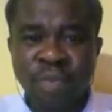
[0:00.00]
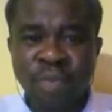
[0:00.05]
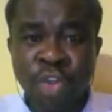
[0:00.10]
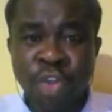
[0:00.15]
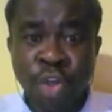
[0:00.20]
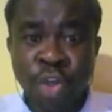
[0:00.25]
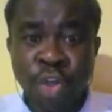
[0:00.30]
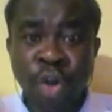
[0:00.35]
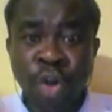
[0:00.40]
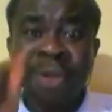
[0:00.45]

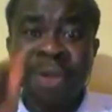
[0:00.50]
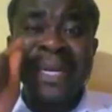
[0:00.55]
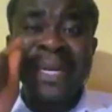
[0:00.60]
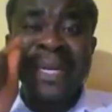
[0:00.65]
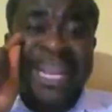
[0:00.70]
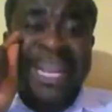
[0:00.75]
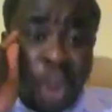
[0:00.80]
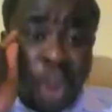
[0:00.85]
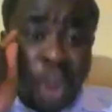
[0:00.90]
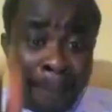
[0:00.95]

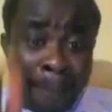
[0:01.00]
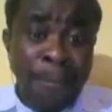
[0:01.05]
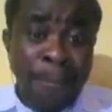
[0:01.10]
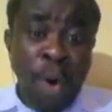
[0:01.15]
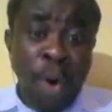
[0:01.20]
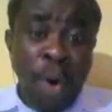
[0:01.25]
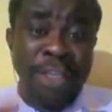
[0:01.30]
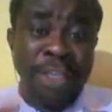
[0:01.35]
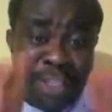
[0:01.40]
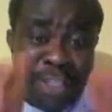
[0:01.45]
that on
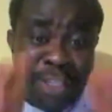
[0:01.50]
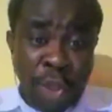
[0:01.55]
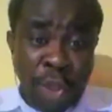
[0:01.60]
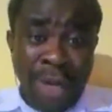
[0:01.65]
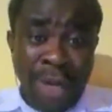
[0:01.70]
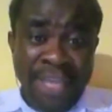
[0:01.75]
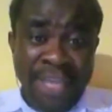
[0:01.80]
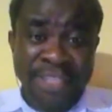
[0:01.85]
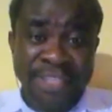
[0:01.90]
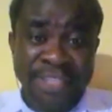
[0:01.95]
point
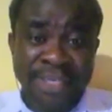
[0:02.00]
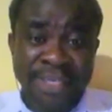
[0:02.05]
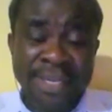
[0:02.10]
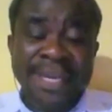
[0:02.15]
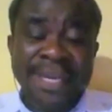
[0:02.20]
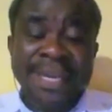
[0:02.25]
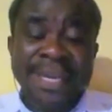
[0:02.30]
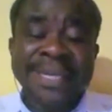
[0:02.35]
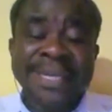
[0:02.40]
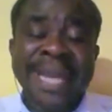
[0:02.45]
knowledge
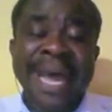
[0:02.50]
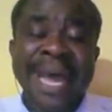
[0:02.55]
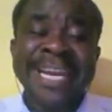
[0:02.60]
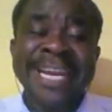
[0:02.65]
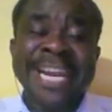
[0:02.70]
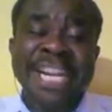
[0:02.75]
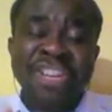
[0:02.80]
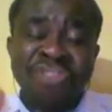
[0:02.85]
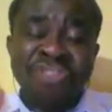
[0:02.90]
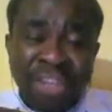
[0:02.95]
that
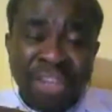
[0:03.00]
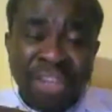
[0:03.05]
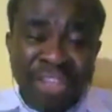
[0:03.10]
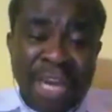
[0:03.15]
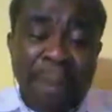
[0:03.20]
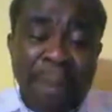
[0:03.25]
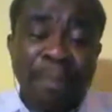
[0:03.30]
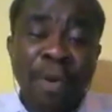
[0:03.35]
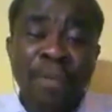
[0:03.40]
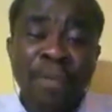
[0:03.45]
the
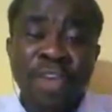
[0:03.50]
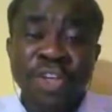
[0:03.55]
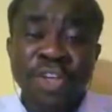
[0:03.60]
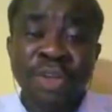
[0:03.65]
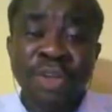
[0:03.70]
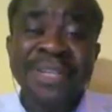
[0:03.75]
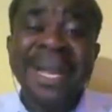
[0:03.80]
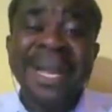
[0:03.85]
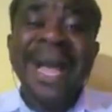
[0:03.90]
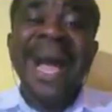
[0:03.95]
transitional
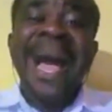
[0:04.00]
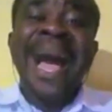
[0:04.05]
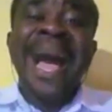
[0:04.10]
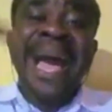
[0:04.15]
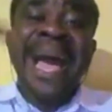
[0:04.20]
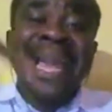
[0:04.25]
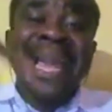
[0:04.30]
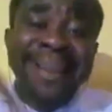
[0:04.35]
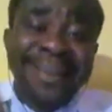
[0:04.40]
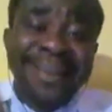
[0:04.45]
provisions
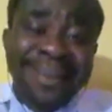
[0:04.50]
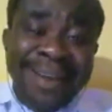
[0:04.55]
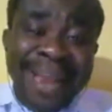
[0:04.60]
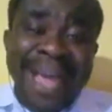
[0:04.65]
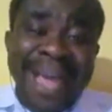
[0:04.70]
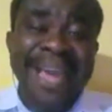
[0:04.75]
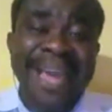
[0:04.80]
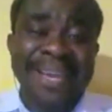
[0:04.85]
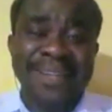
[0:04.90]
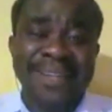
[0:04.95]
are in
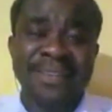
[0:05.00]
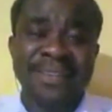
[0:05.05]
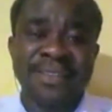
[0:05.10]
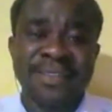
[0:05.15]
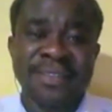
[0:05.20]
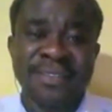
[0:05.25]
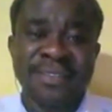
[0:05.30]
line